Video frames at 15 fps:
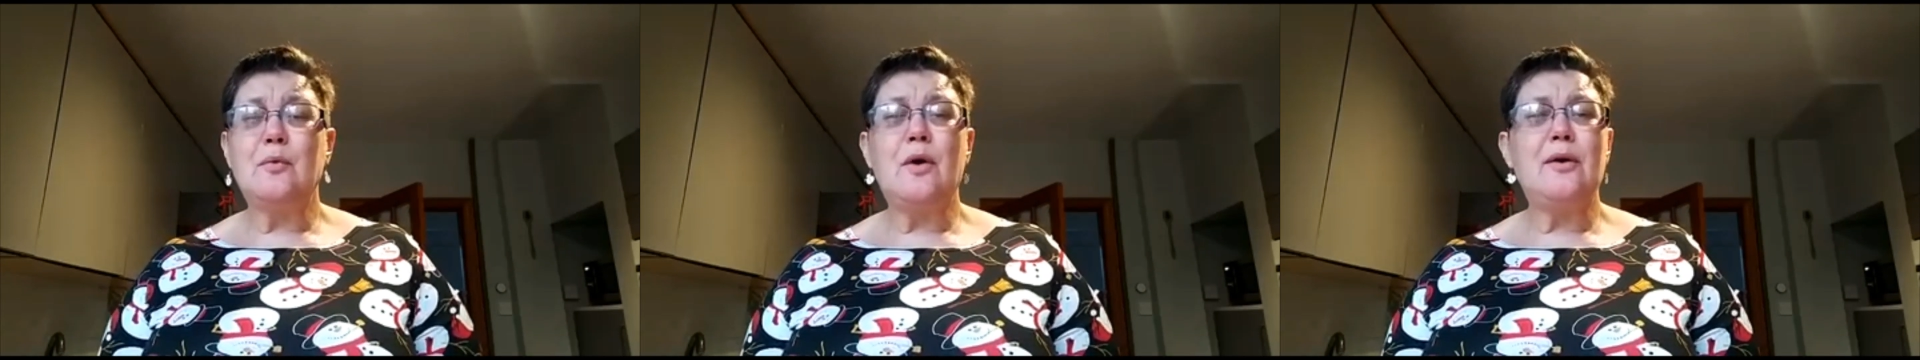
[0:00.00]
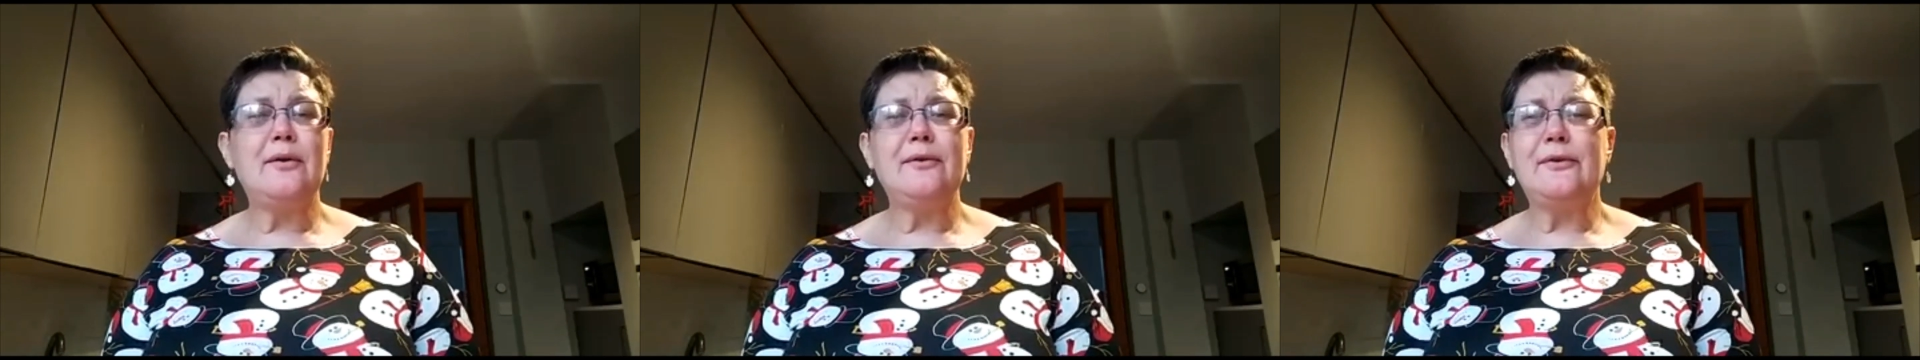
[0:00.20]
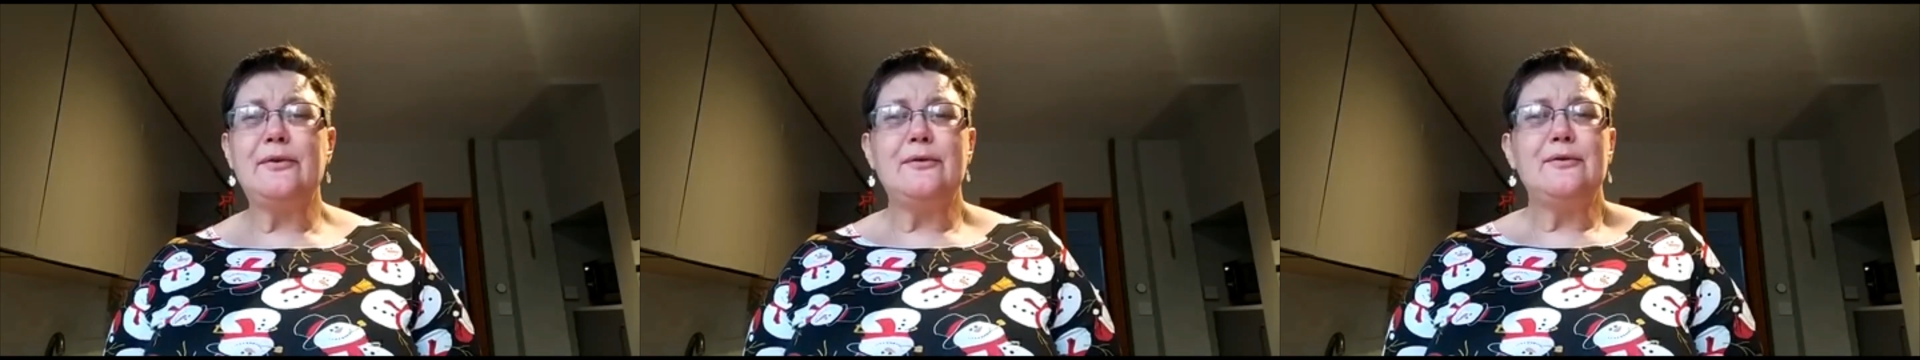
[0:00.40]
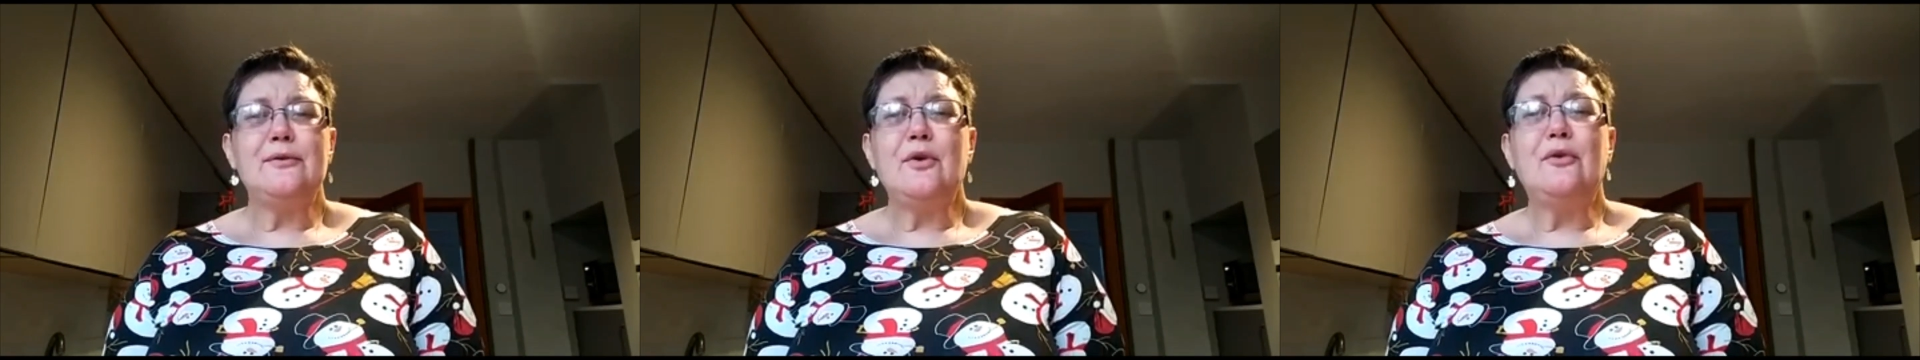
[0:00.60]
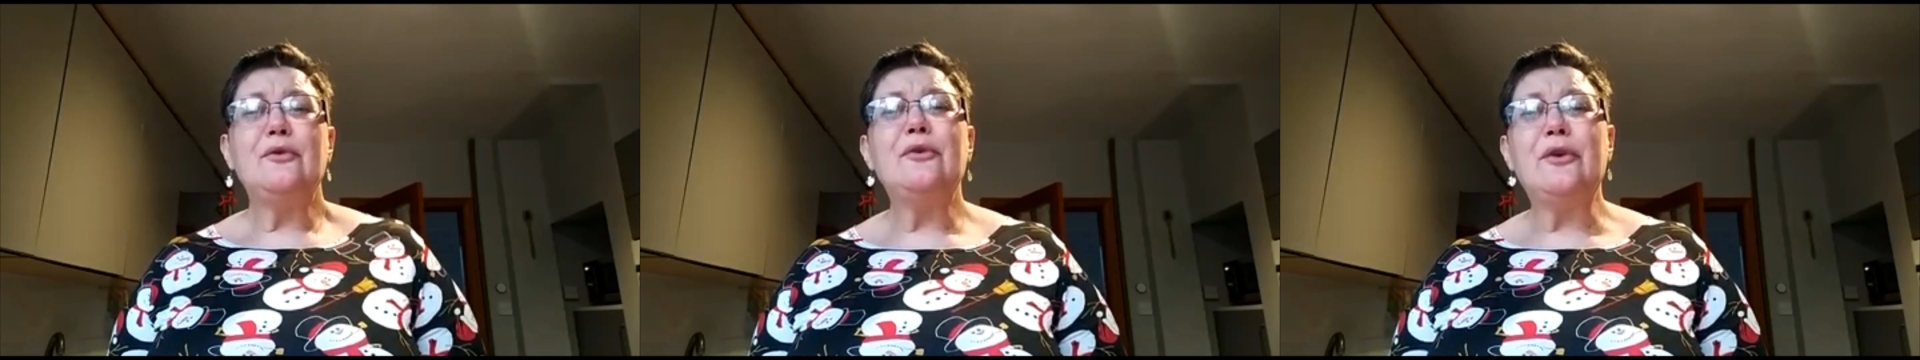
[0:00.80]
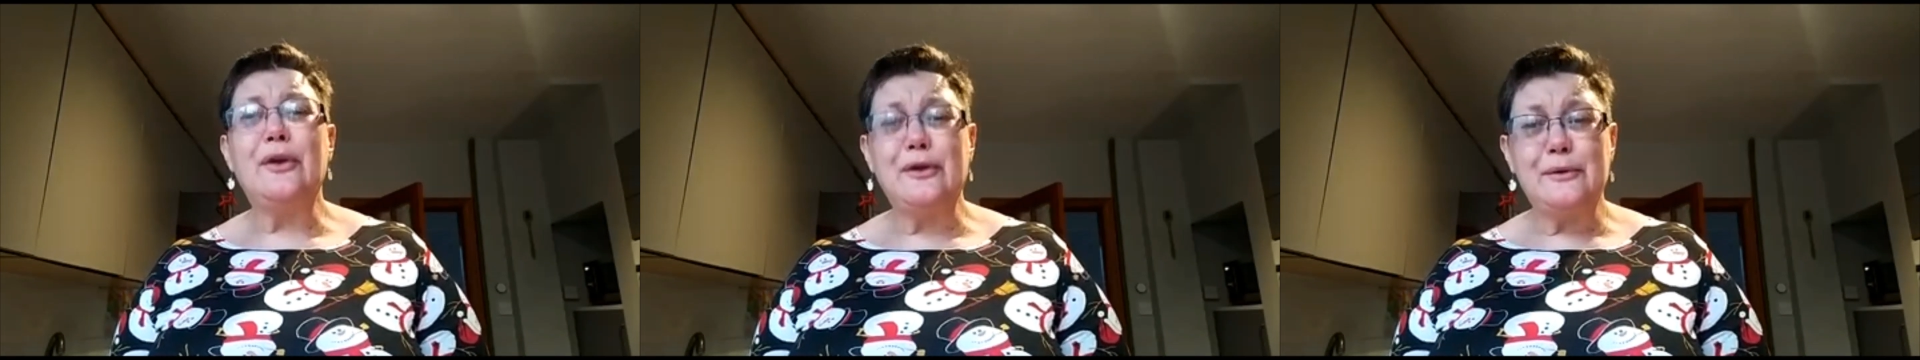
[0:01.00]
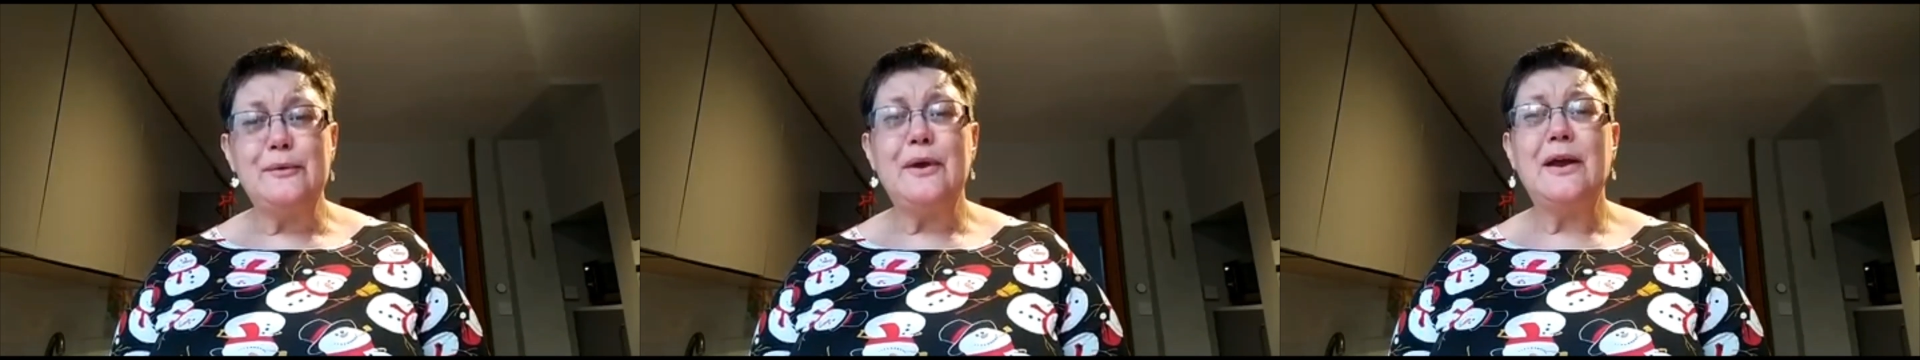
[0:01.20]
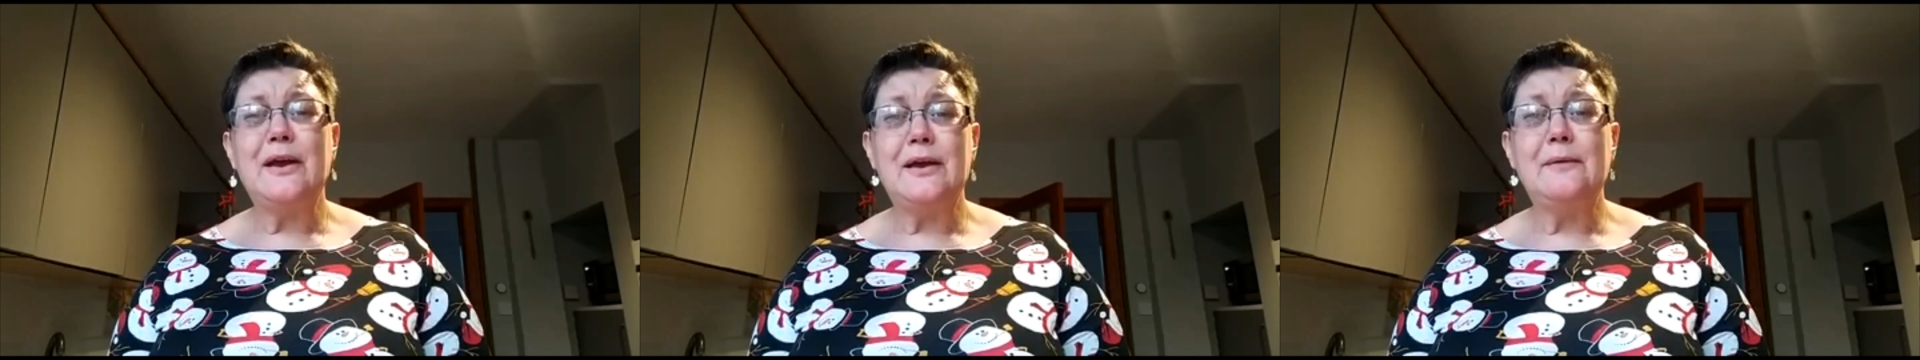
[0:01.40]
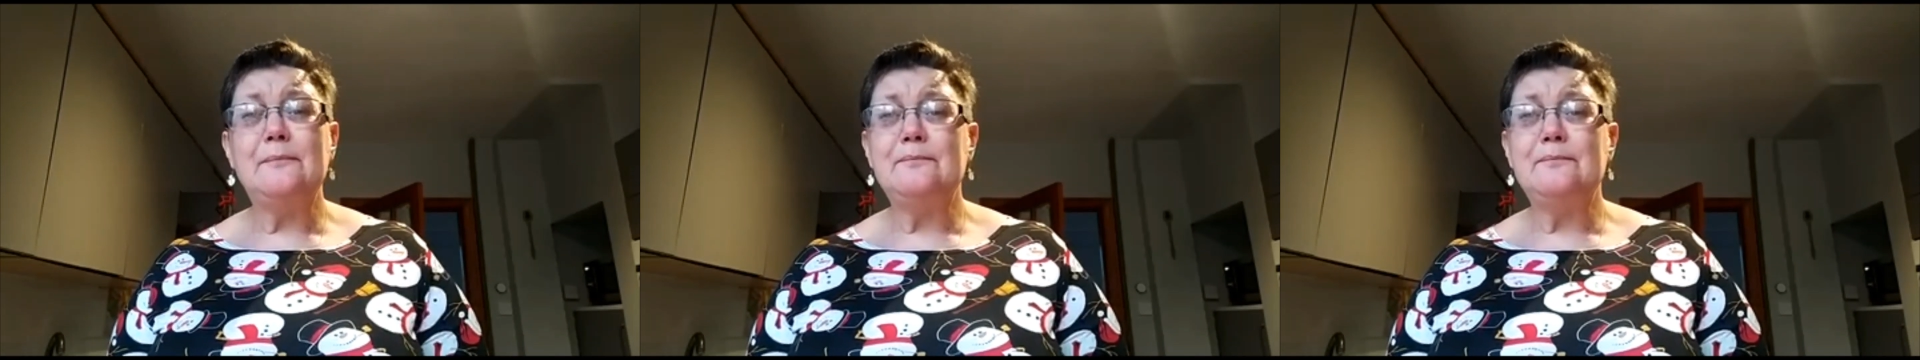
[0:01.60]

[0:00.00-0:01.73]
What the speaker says: what not to.